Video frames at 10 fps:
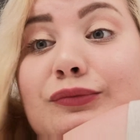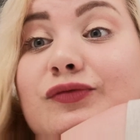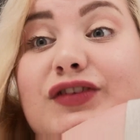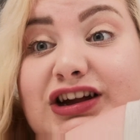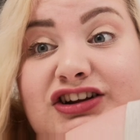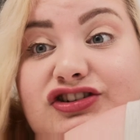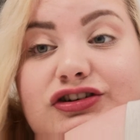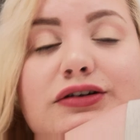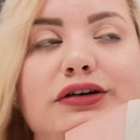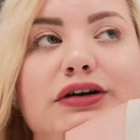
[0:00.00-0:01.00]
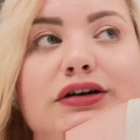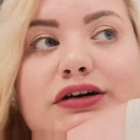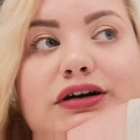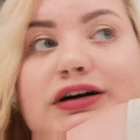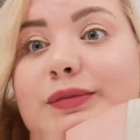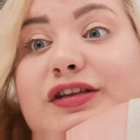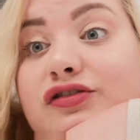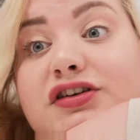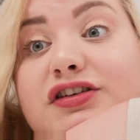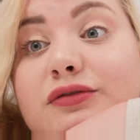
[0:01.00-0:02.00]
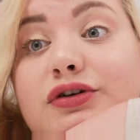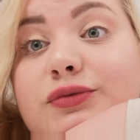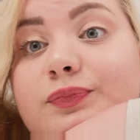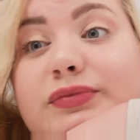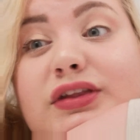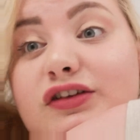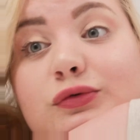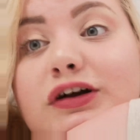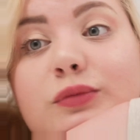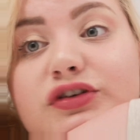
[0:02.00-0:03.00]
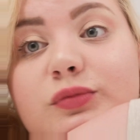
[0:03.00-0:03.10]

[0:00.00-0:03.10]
finished. I'm in the dressing room. That's where I'm